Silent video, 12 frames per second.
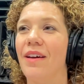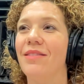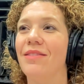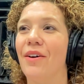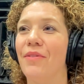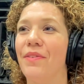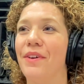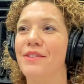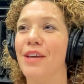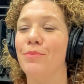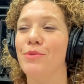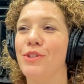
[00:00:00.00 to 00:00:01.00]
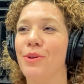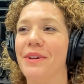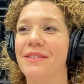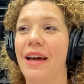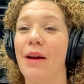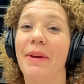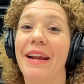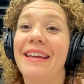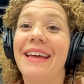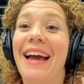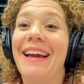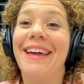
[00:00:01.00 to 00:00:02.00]
I love this. I'm so excited. I mean,
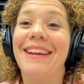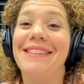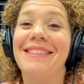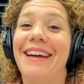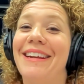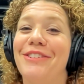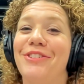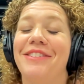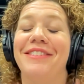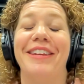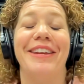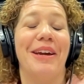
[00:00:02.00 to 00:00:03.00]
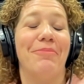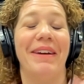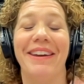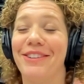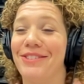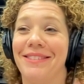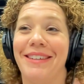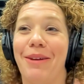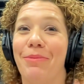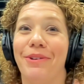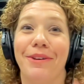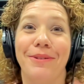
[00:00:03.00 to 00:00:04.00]
I got excited just sitting at my kitchen
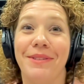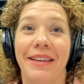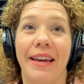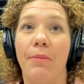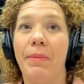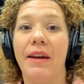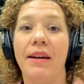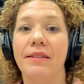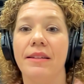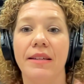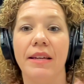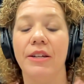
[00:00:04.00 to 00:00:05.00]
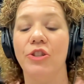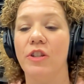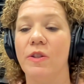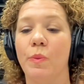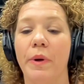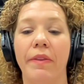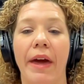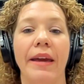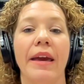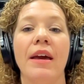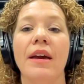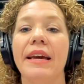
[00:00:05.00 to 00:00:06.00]
table using it because it just would
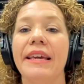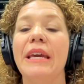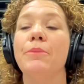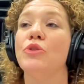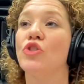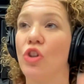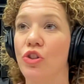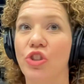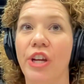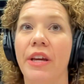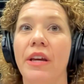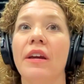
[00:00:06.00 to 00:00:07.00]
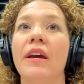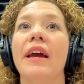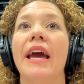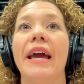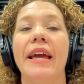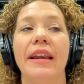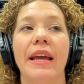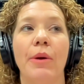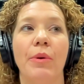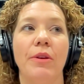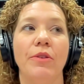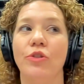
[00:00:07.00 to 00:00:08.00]
keep searching, and
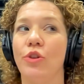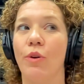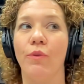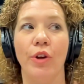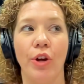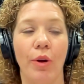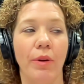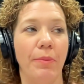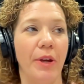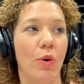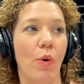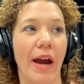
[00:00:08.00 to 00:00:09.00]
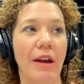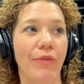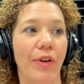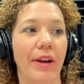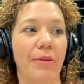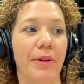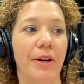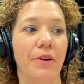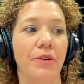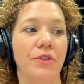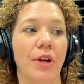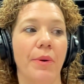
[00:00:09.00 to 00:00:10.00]
it would go, it'd be quiet for a minute
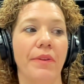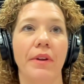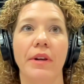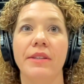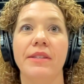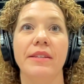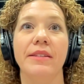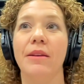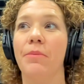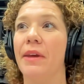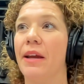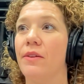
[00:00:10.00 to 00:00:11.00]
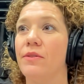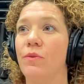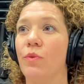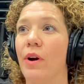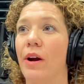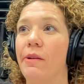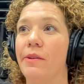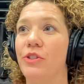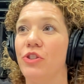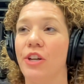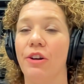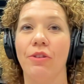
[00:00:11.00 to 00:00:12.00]
or so, and then it'd see something else of where I
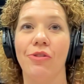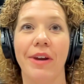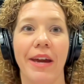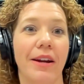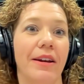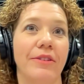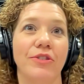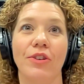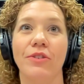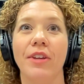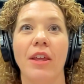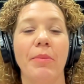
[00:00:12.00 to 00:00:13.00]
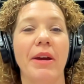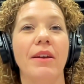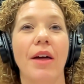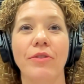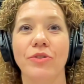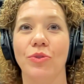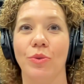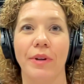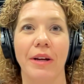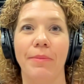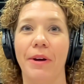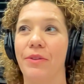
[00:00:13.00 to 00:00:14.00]
was geolocated and start telling me another
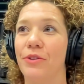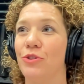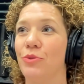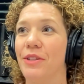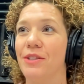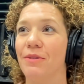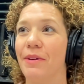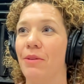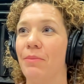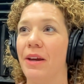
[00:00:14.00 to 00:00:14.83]
story about the streets around